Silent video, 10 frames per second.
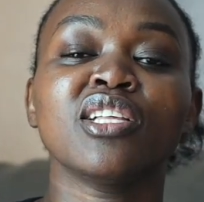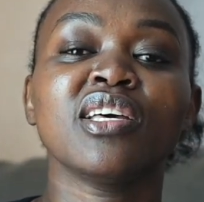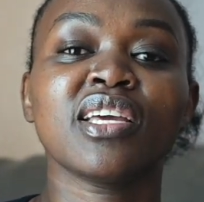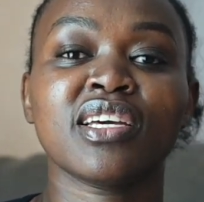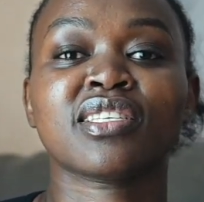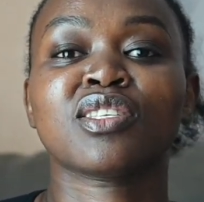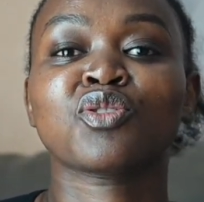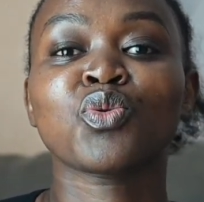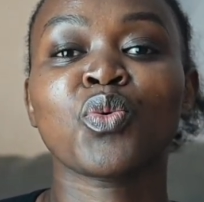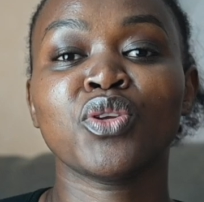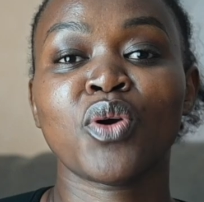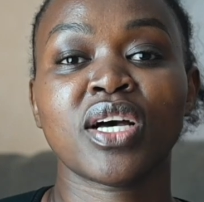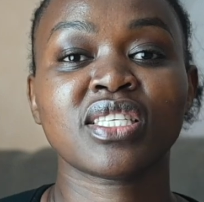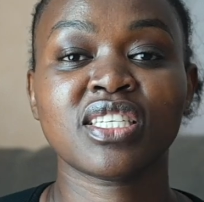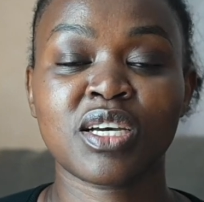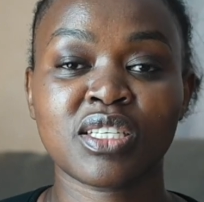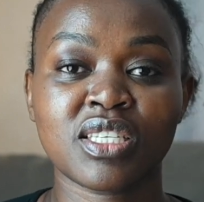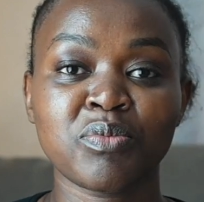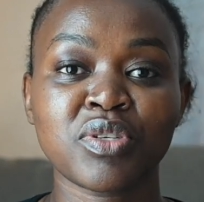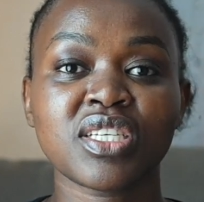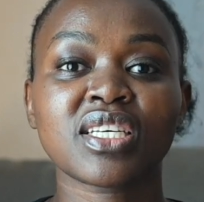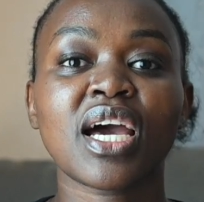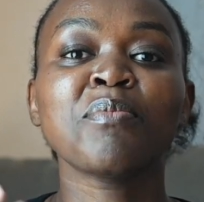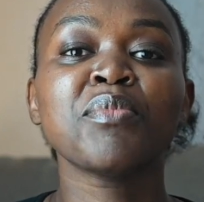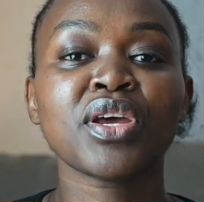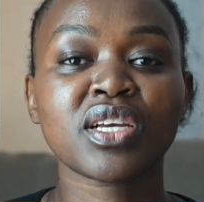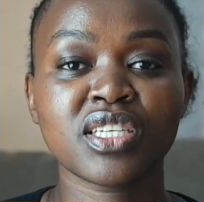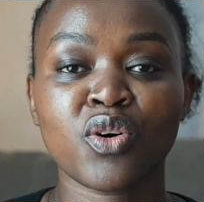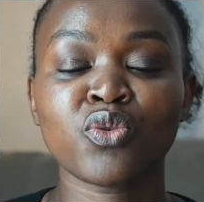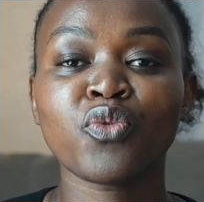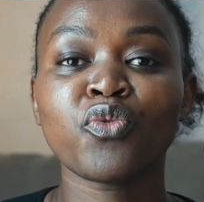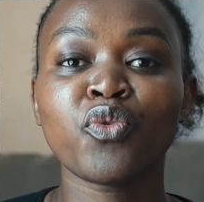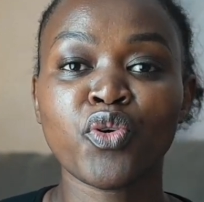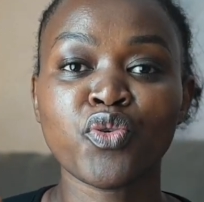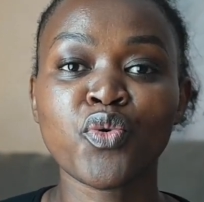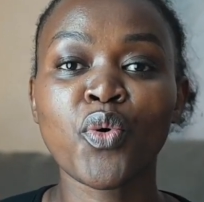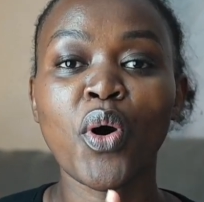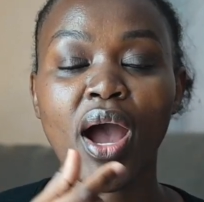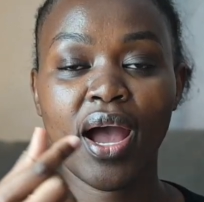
Yes, so when you ask ChatGPT, it can break down for you